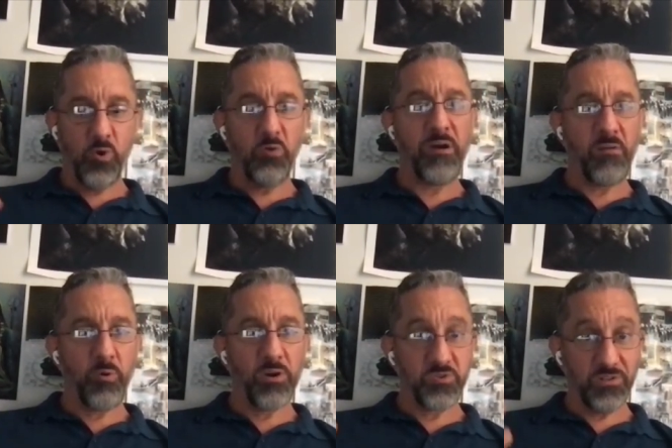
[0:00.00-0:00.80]
willpower
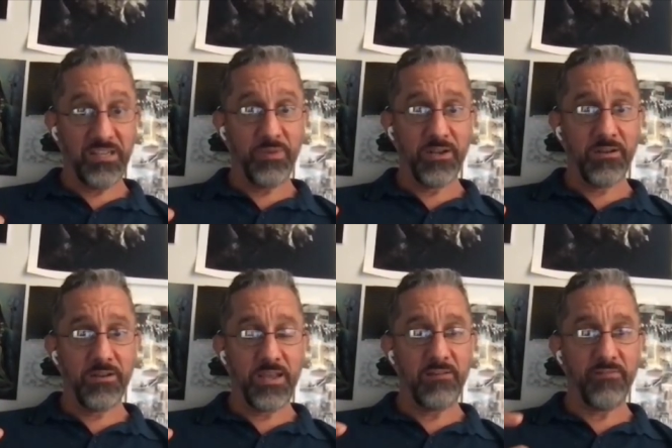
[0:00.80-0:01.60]
points are limited.
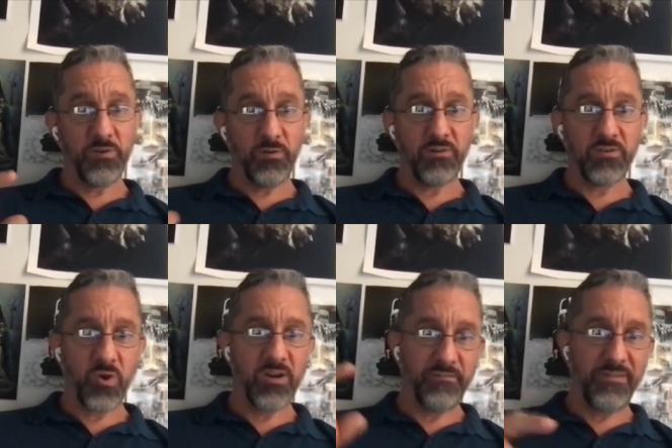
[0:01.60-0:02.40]
And if you're
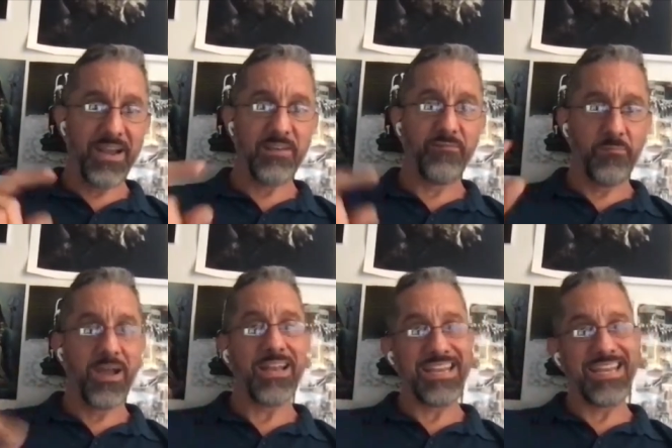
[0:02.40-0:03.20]
trying to fight from
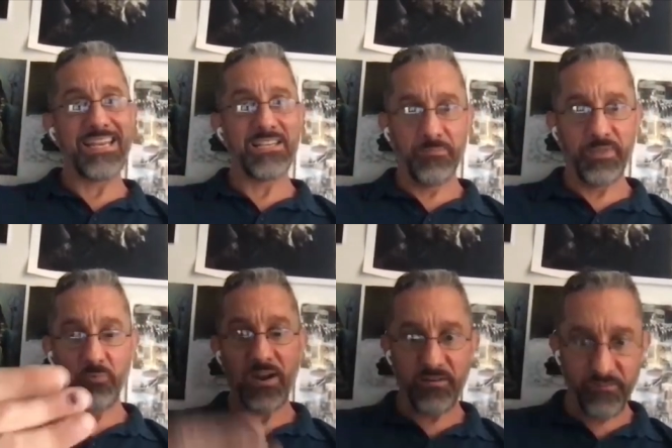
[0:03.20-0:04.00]
not eating something
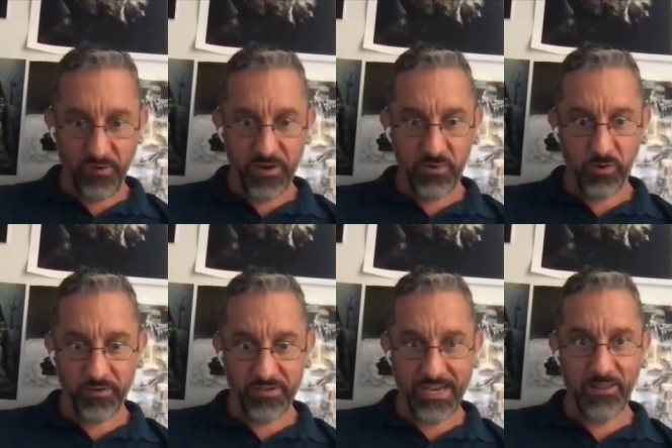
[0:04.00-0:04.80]
right in front of you all
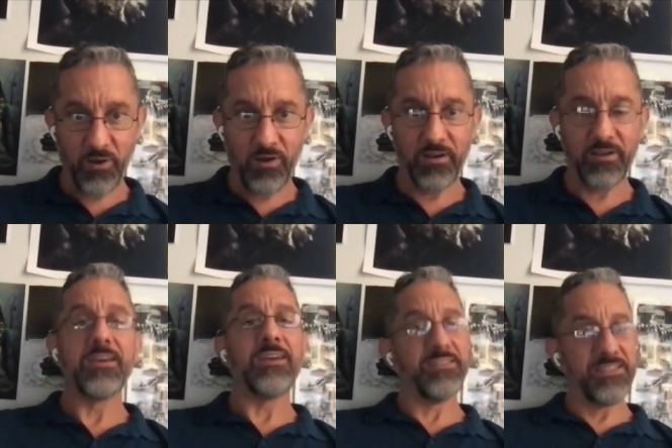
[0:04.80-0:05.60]
the day long,
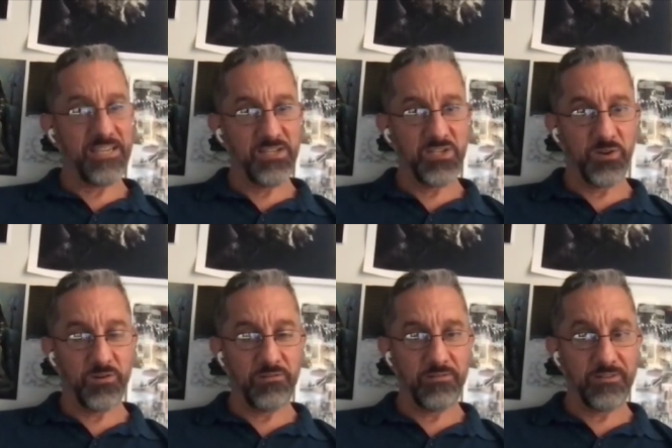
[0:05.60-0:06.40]
it's
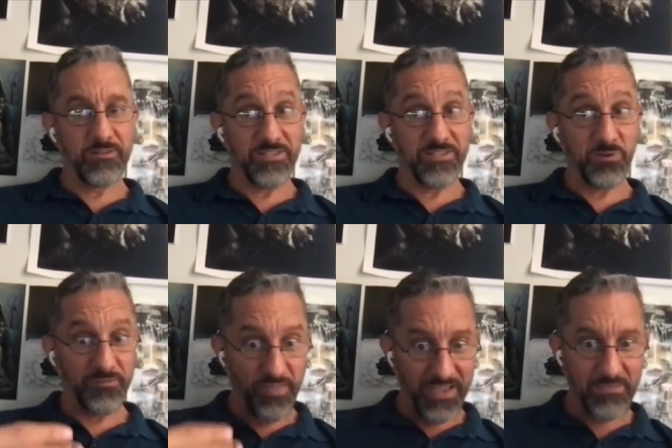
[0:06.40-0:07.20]
easier because you
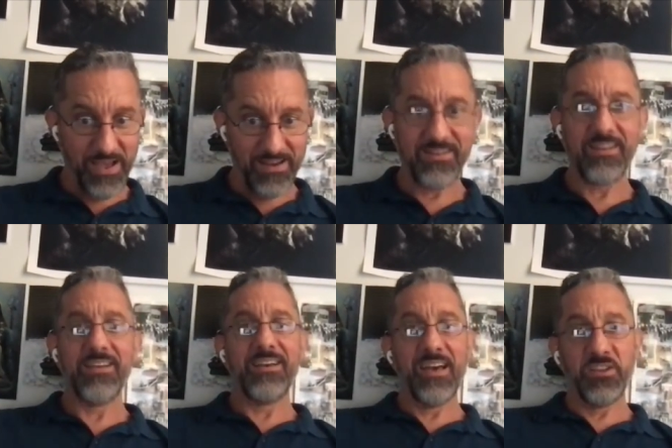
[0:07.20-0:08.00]
don't have to think about it.
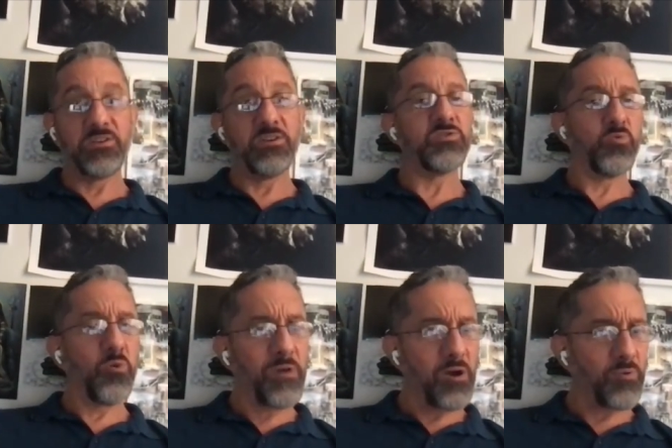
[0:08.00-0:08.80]
And you can use your
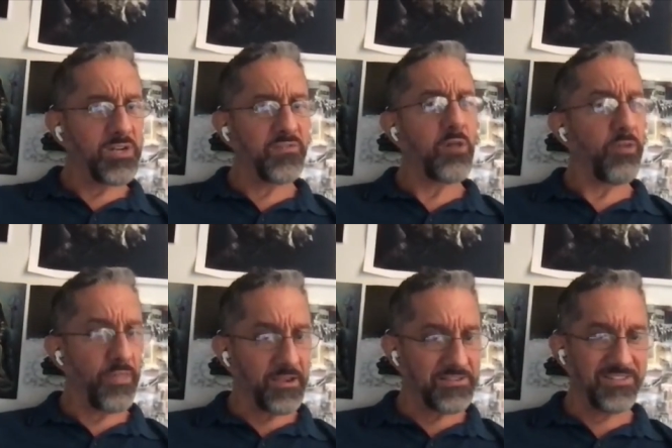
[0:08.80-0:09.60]
willpower points for other
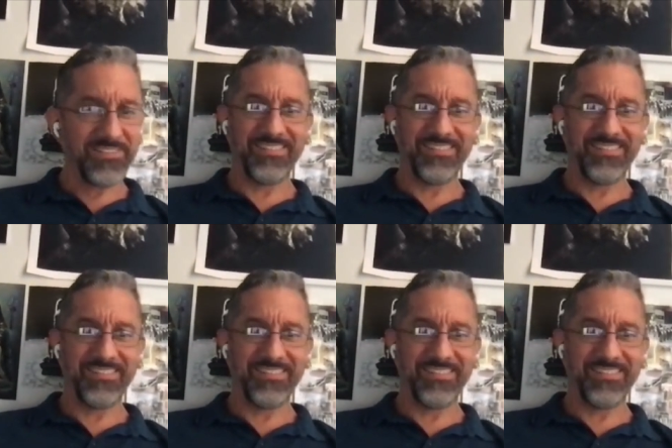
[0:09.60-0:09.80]
things.